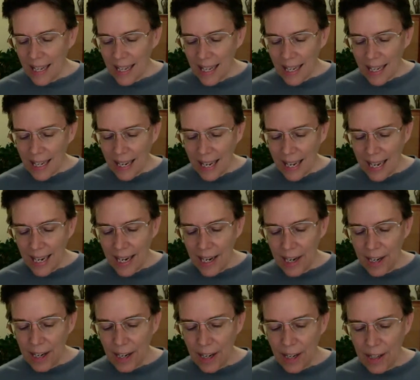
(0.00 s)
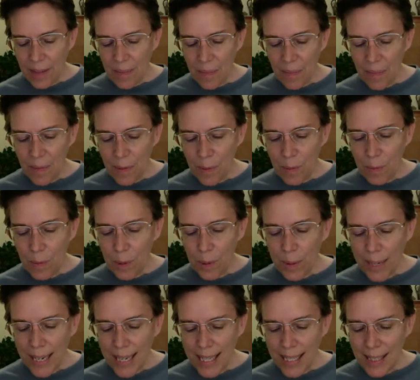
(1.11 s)
Here,
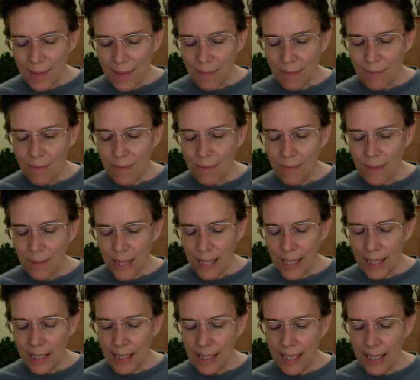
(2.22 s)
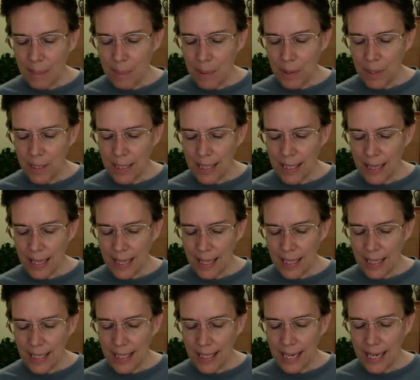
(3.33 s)
Ruiz really puts
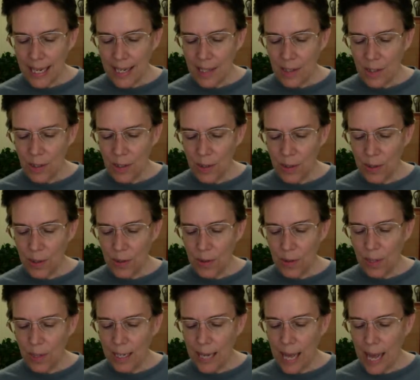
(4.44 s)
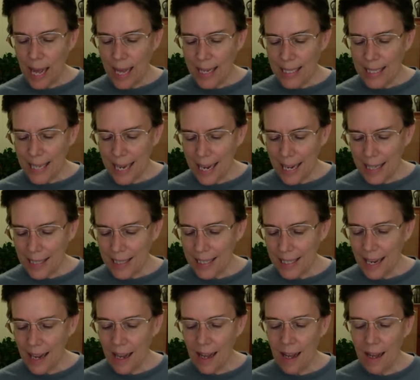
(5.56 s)
this into the context
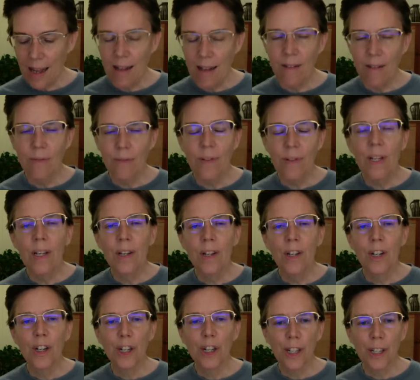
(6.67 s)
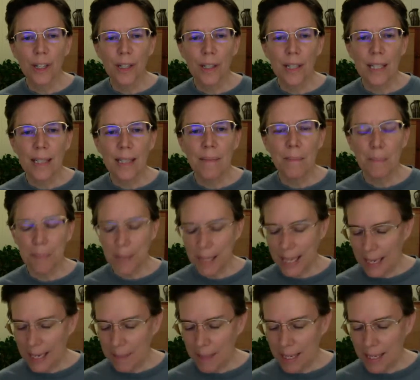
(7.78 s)
of hurts,
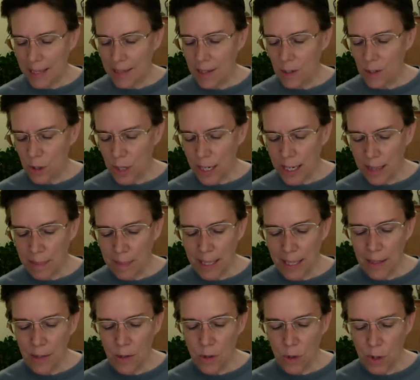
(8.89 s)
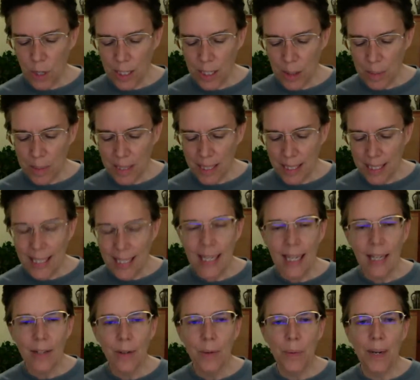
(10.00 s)
blaming, shaming, judgments
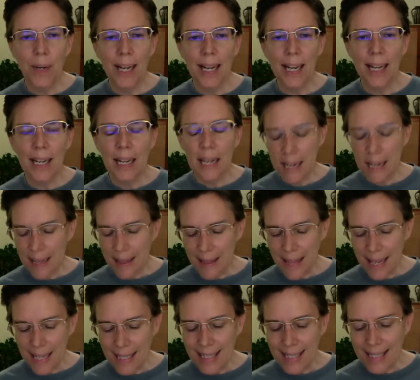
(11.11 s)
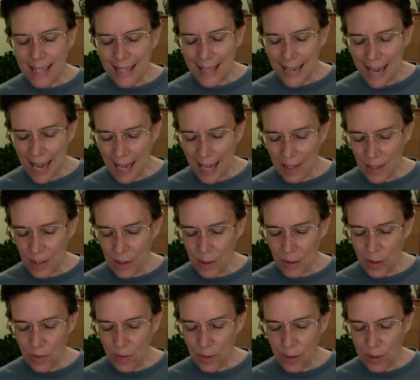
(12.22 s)
in a way that's not
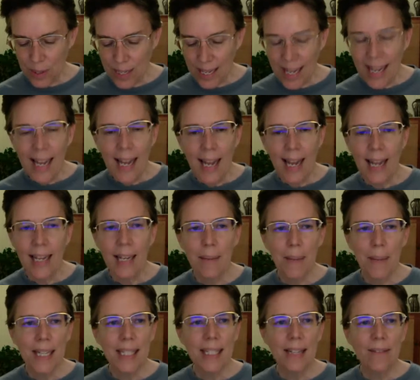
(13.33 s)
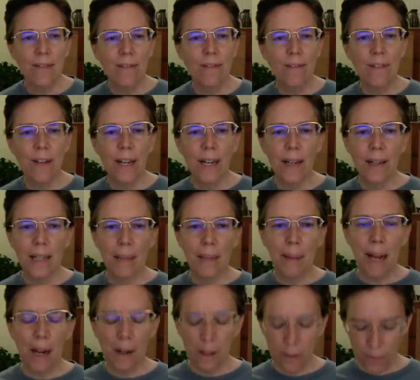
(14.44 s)
useful. And he makes a very
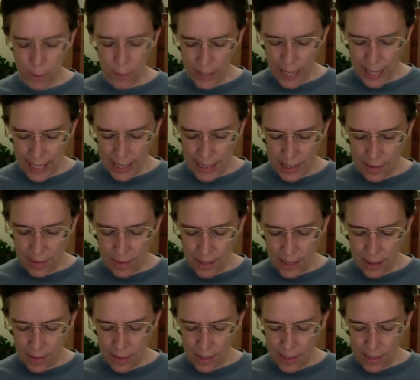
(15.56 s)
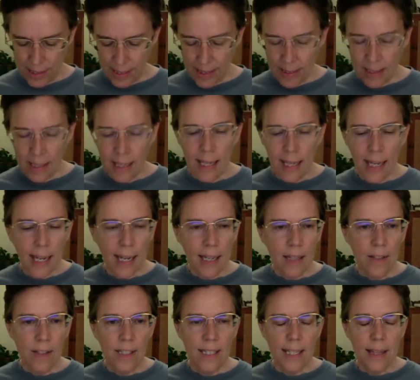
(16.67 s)
powerful case around this. He
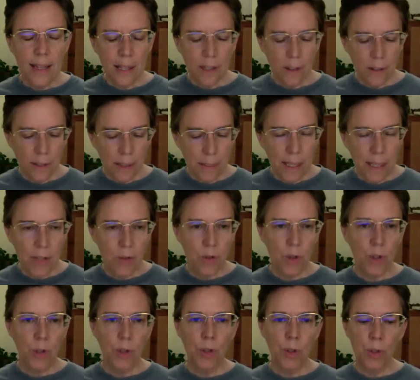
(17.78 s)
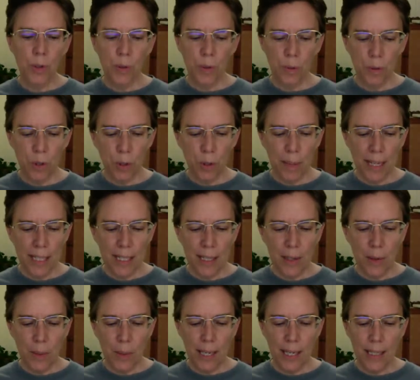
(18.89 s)
looks at the agreement in two
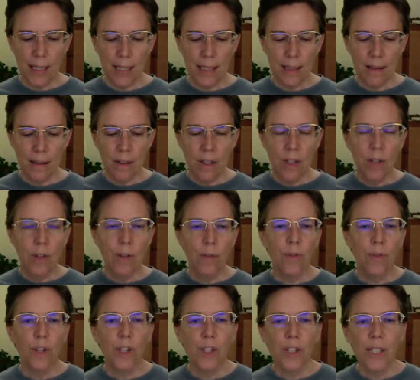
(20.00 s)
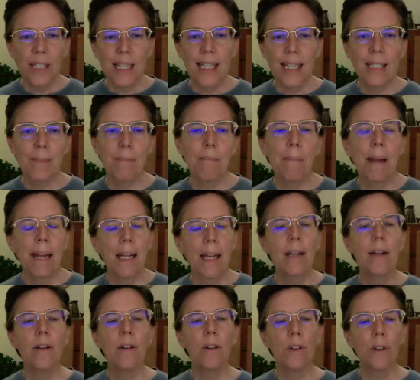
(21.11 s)
basic ways. The first is making
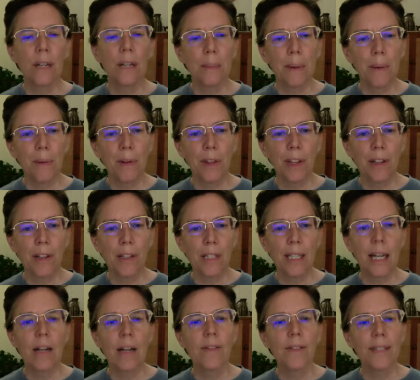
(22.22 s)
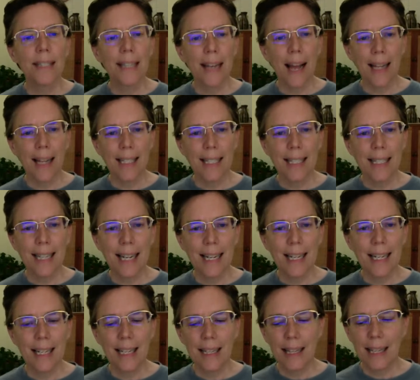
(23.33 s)
an agreement with ourselves not to take
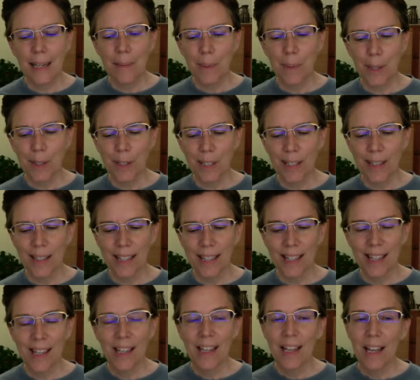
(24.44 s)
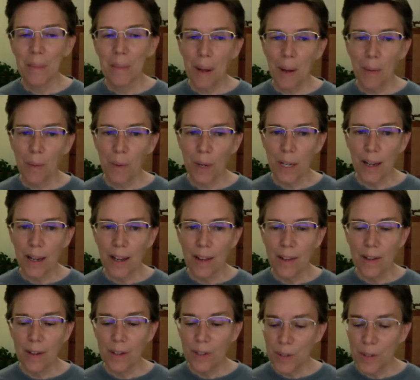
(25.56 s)
anything personally about what
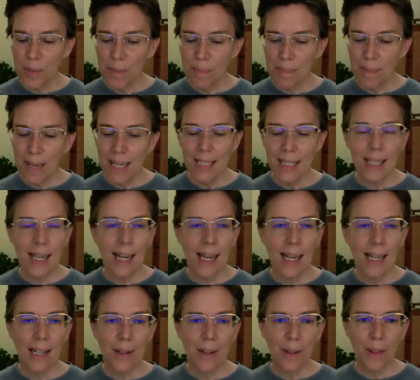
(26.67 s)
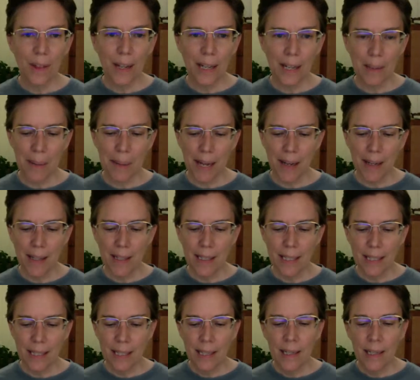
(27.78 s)
others may say or think about us.